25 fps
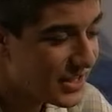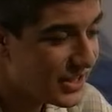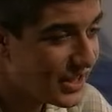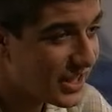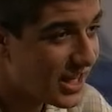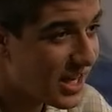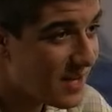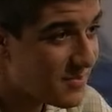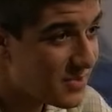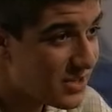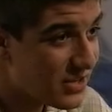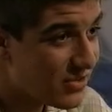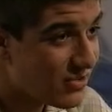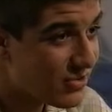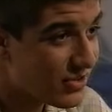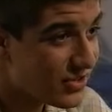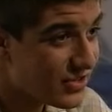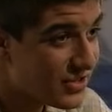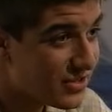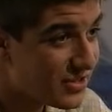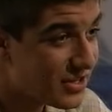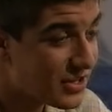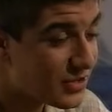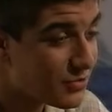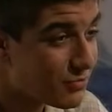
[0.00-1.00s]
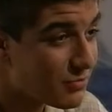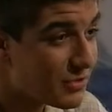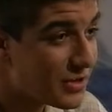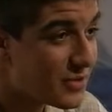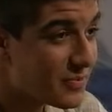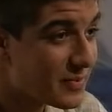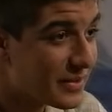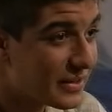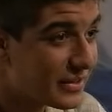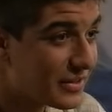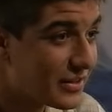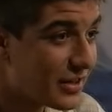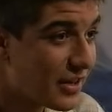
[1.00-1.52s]
She comes across as this
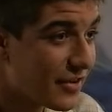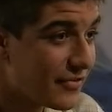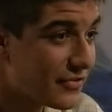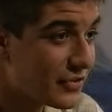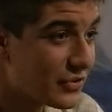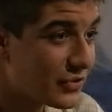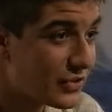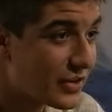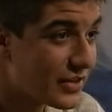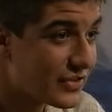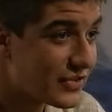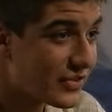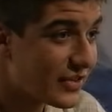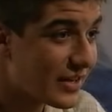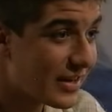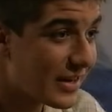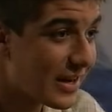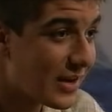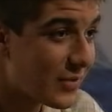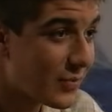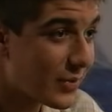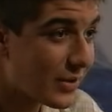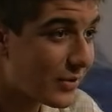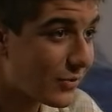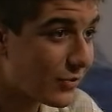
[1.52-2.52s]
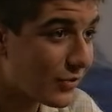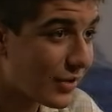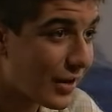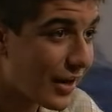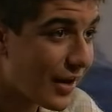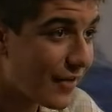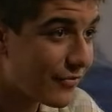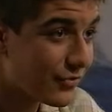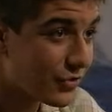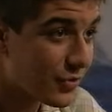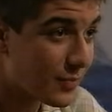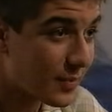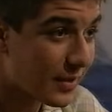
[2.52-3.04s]
real big toughie who doesn't need anyone to look
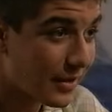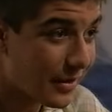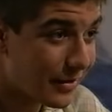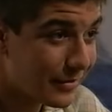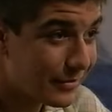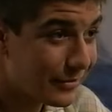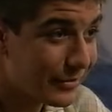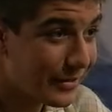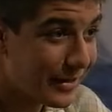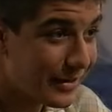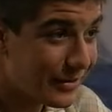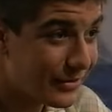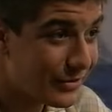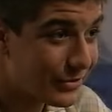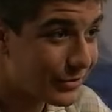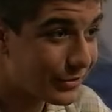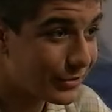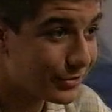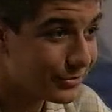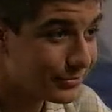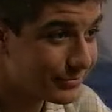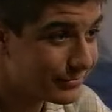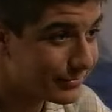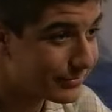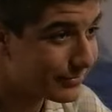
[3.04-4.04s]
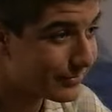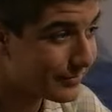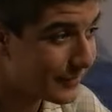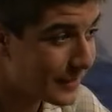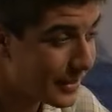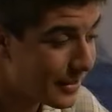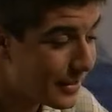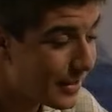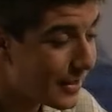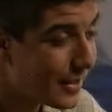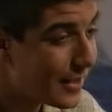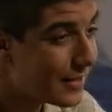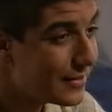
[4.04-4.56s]
after her, but underneath it all,
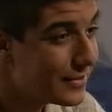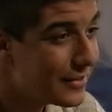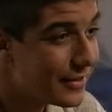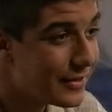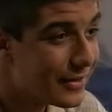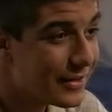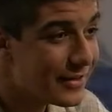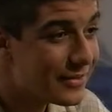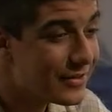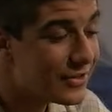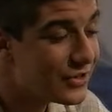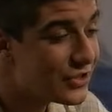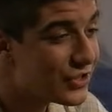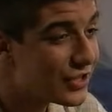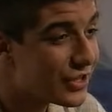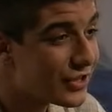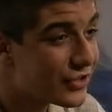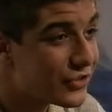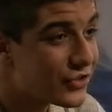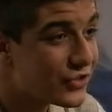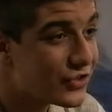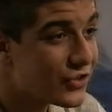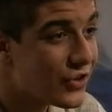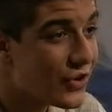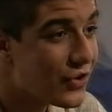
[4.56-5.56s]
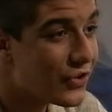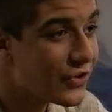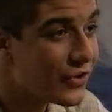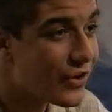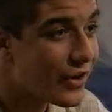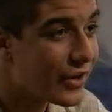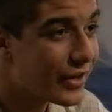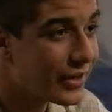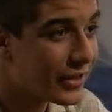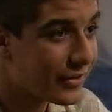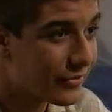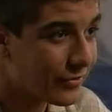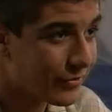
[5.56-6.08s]
underneath it, she is so
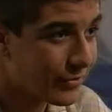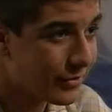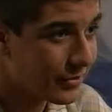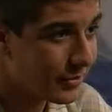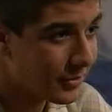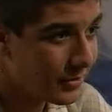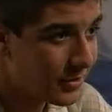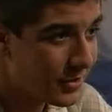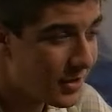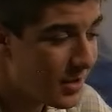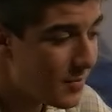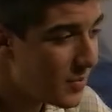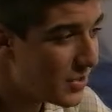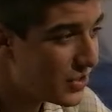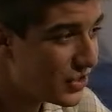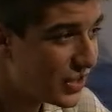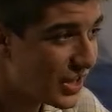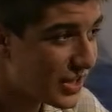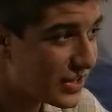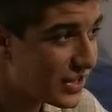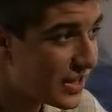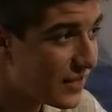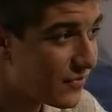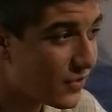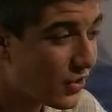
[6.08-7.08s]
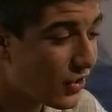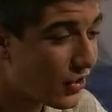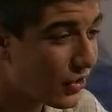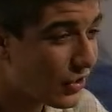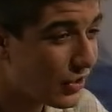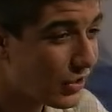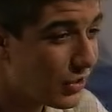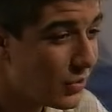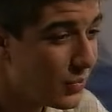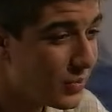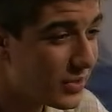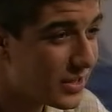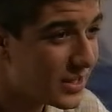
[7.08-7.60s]
naive. But she hasn't even got a
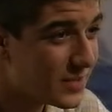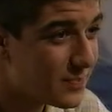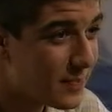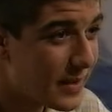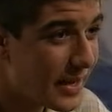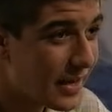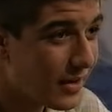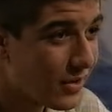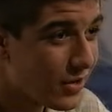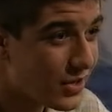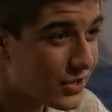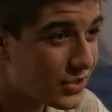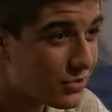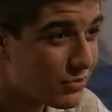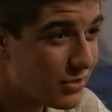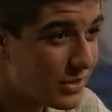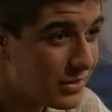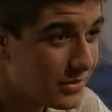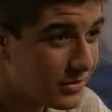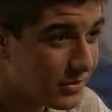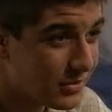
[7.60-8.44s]
clue what these band guys are